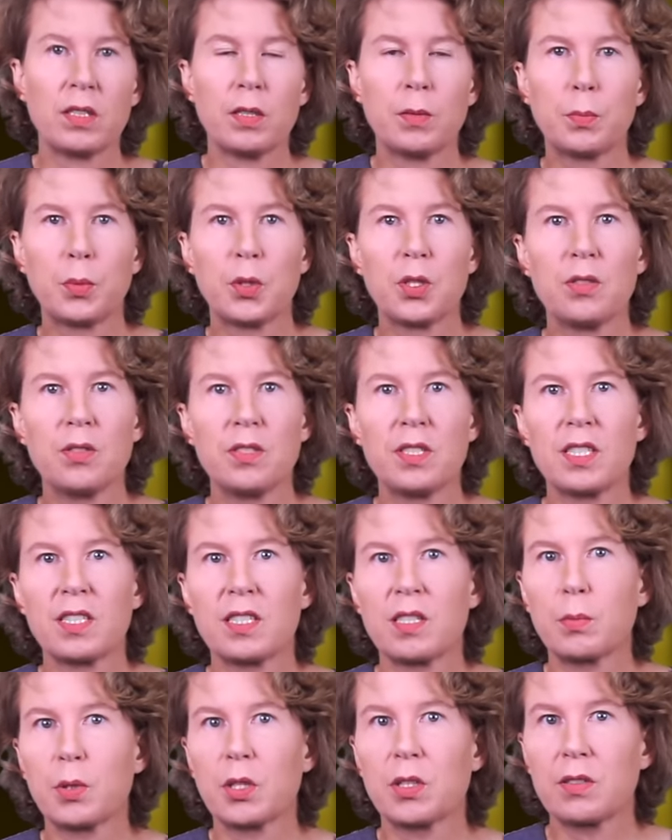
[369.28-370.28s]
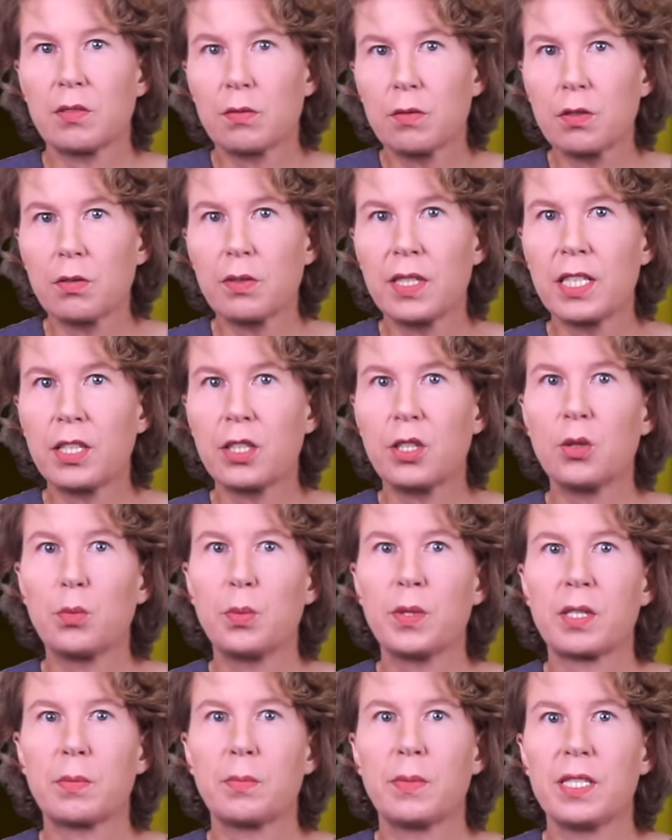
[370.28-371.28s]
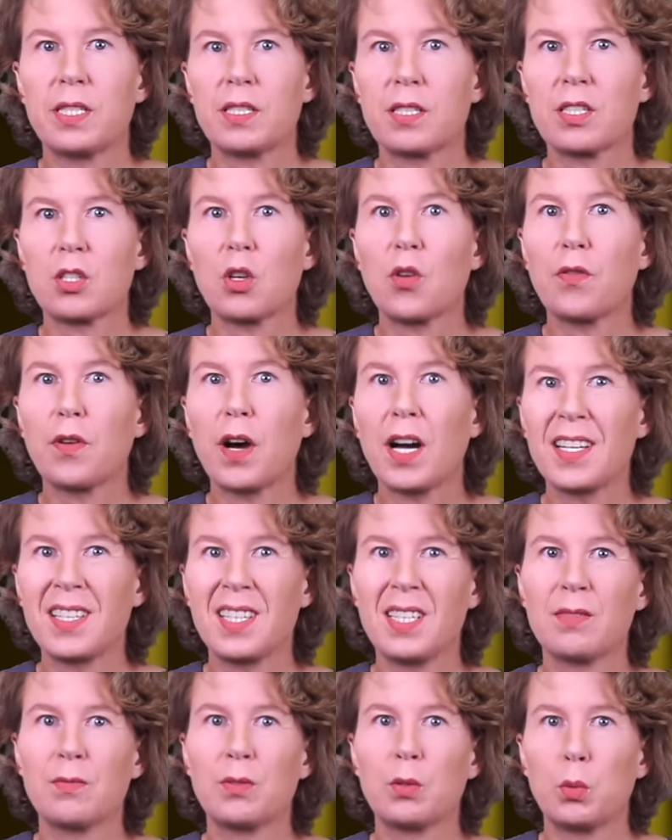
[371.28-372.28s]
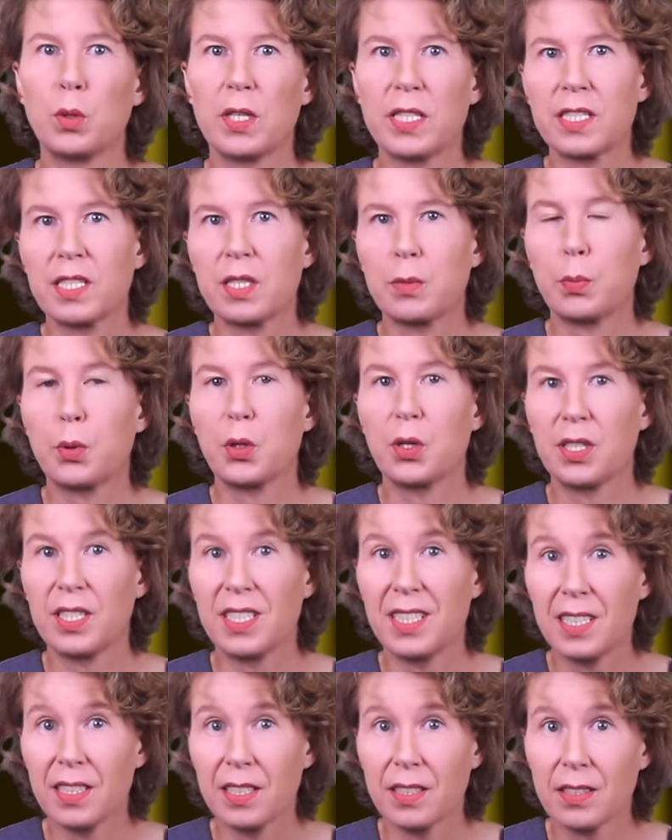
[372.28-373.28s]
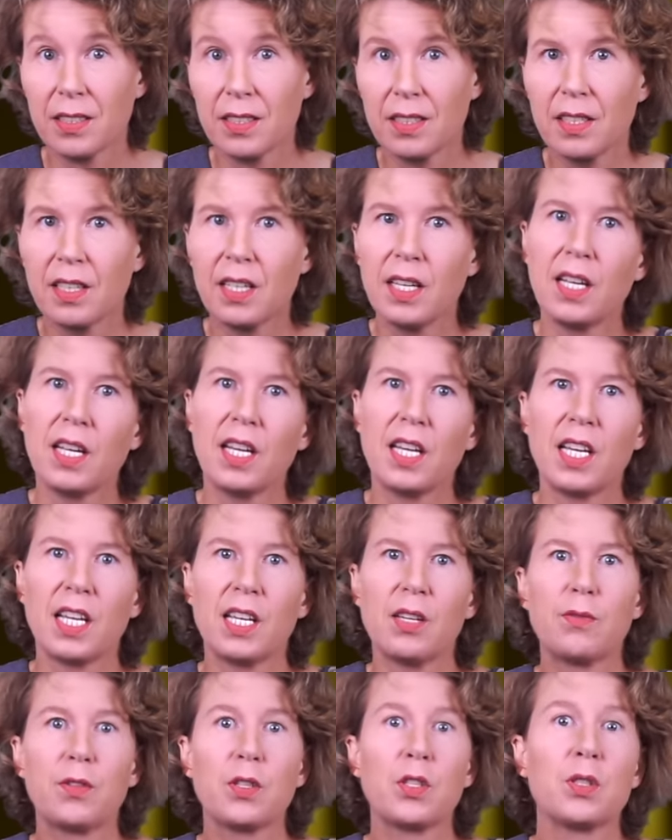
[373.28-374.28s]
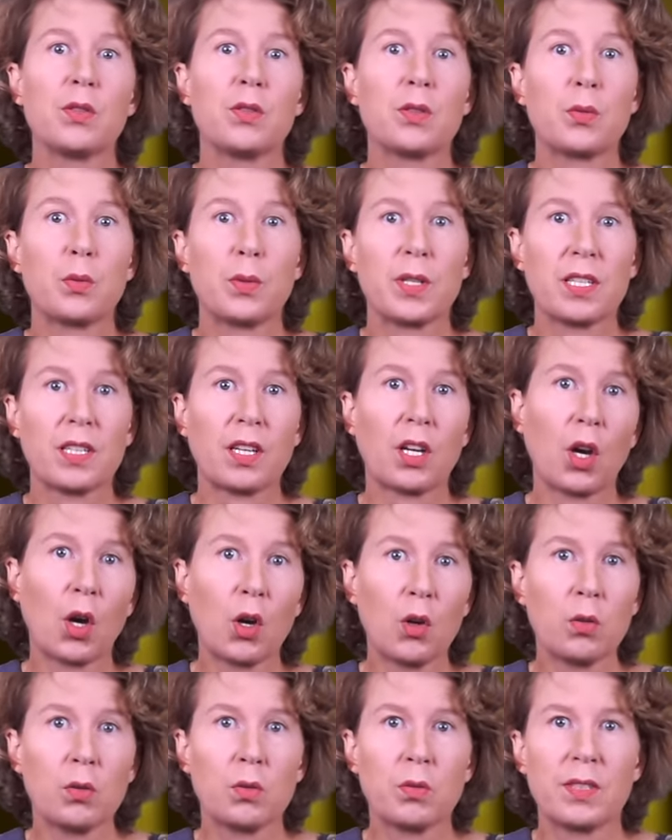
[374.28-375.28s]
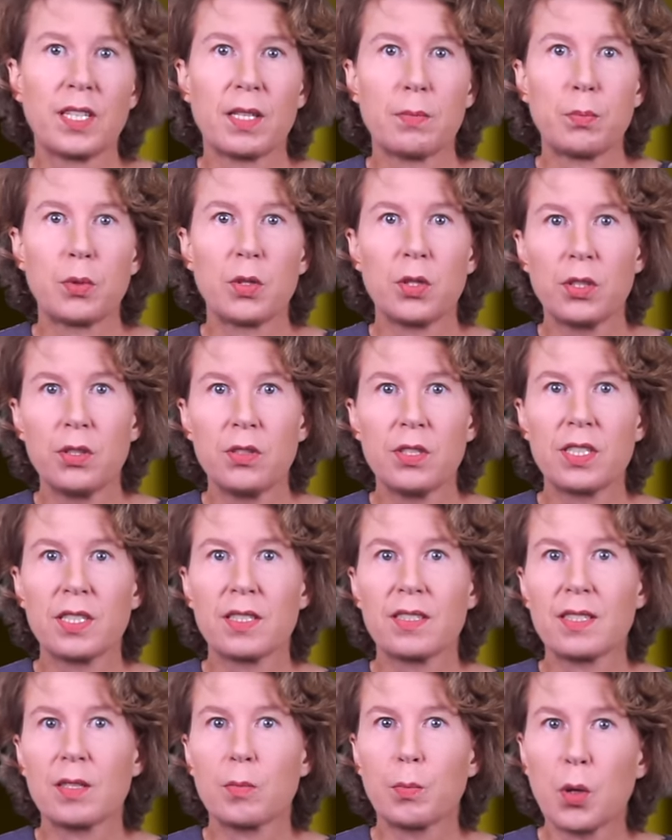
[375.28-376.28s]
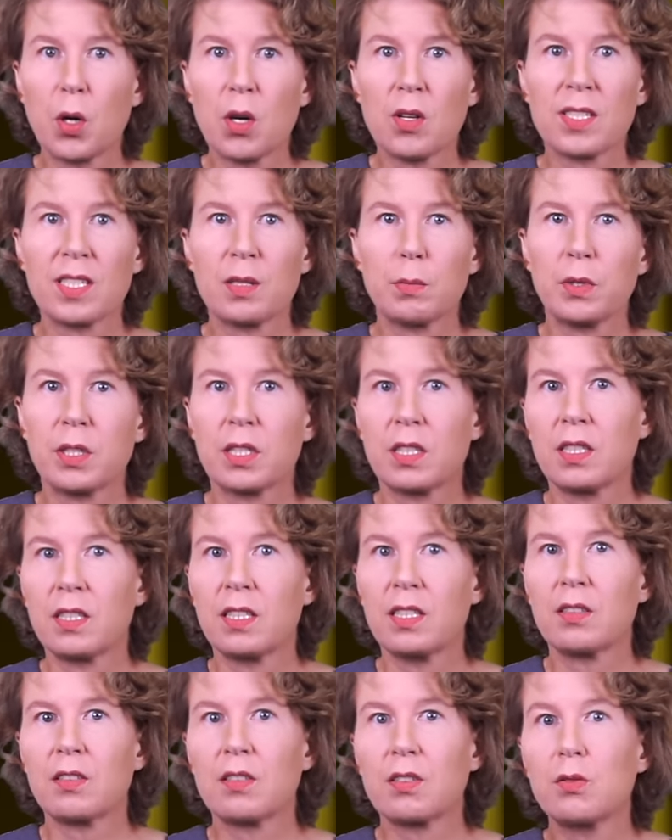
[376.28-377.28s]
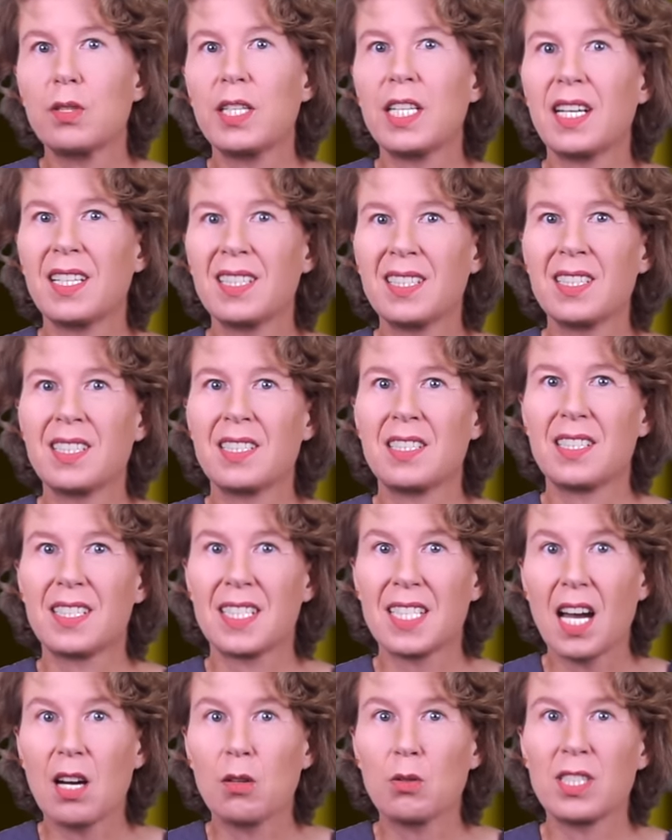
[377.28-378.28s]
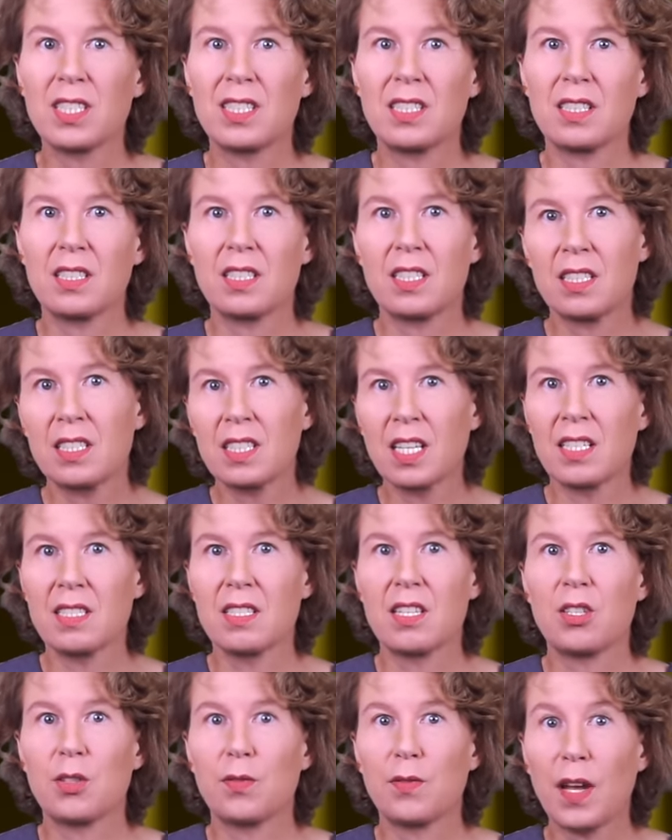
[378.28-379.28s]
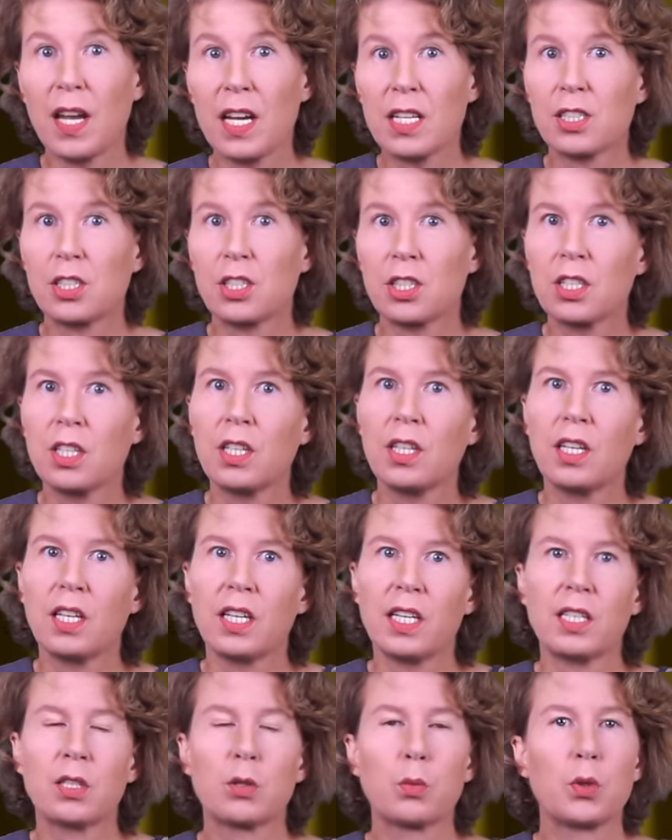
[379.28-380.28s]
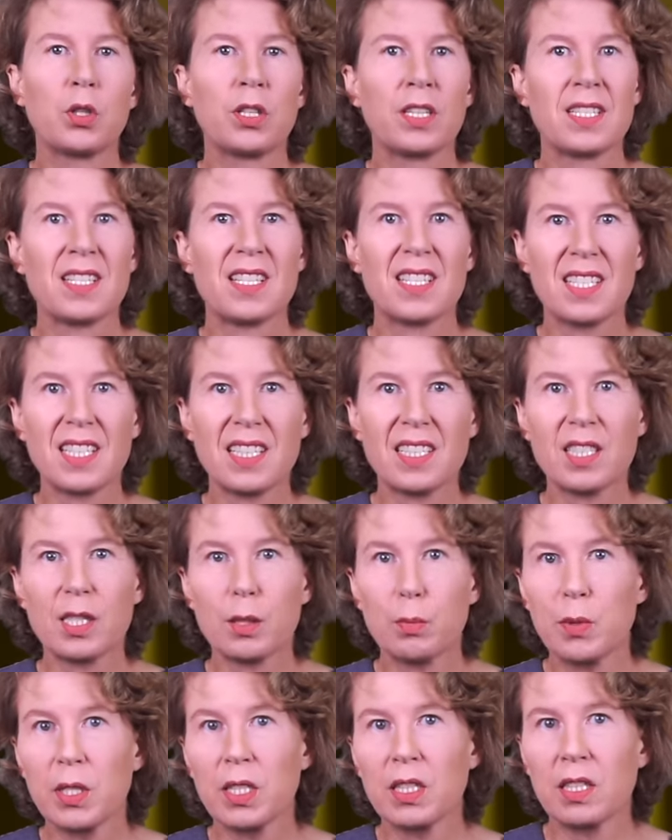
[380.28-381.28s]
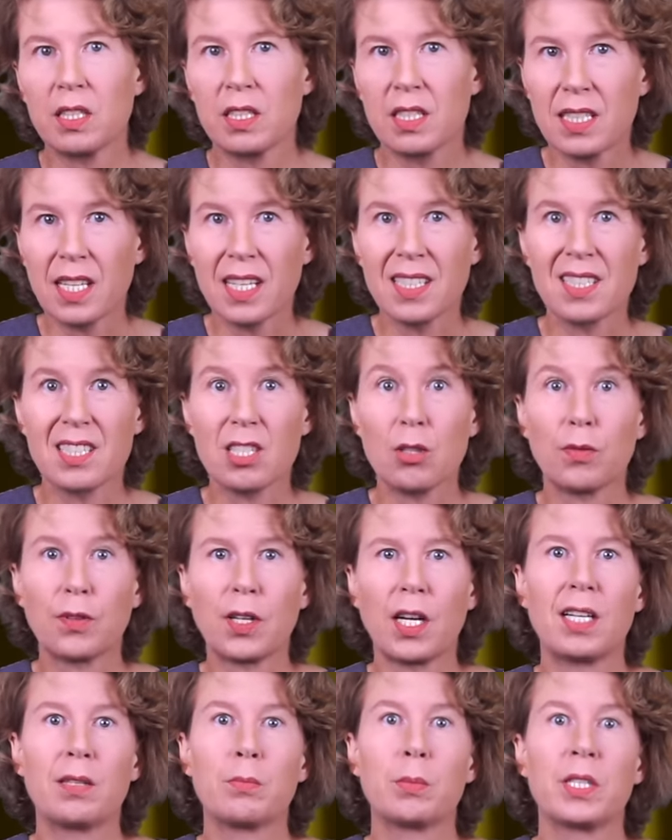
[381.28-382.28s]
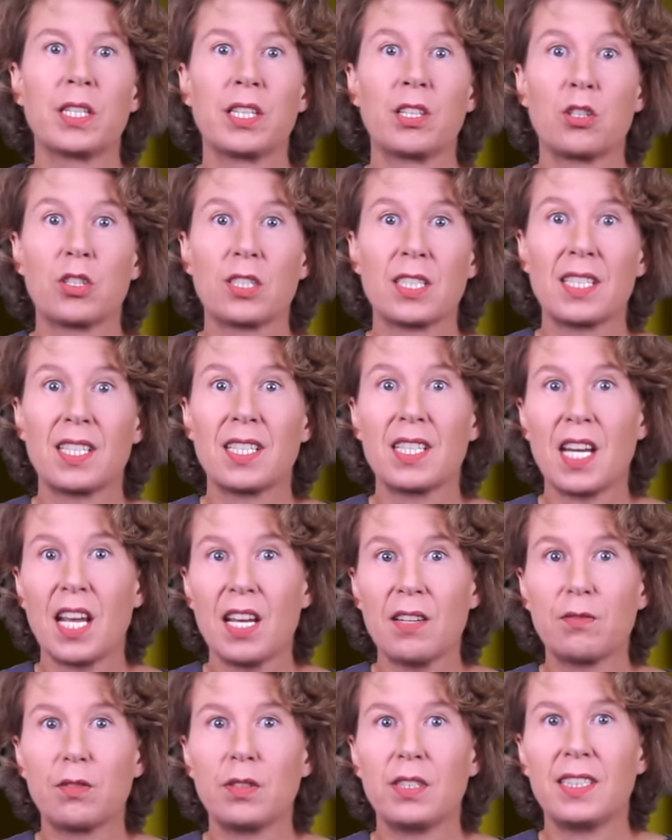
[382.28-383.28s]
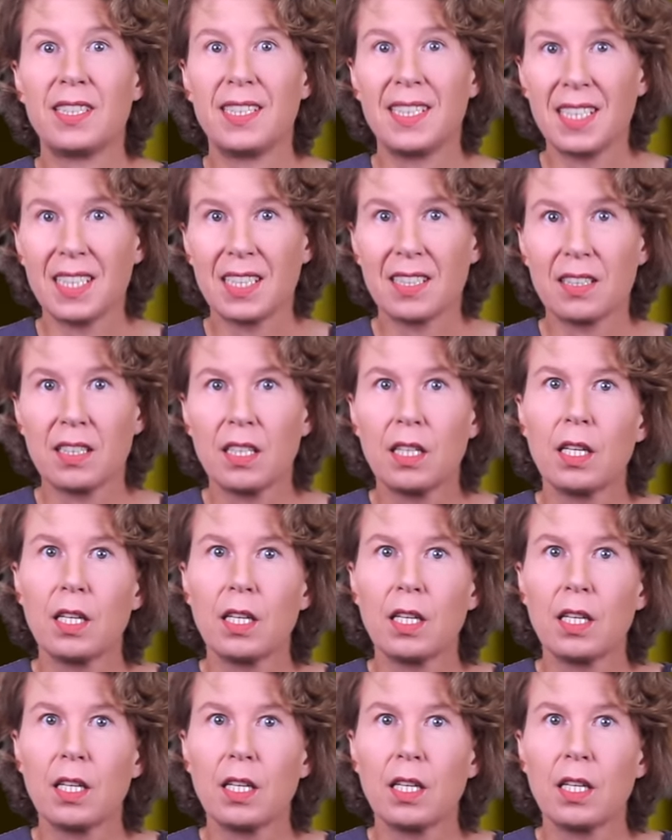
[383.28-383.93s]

it produces about three cubic meters of high level waste per year. If you do it with coal, that produces approximately 300,000 tons of ash and more than 6 million tons of carbon dioxide every year.